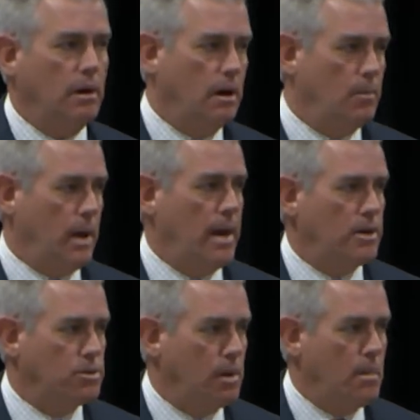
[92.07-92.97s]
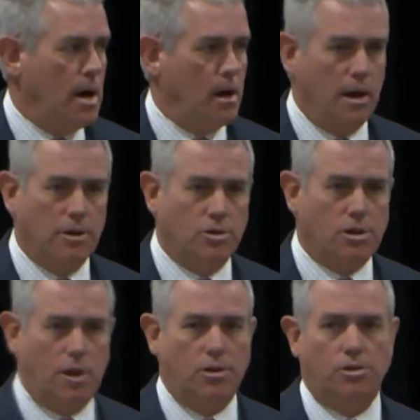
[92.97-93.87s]
up as a model
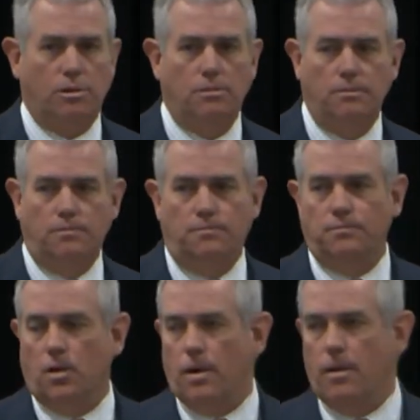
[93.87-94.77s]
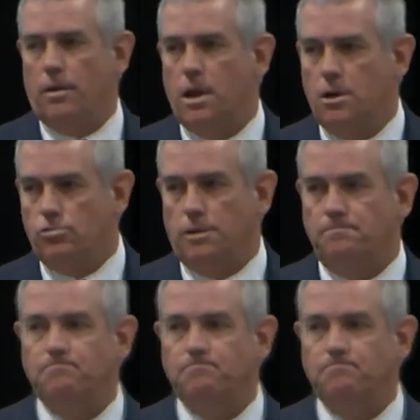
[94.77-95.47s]
legislation around the country.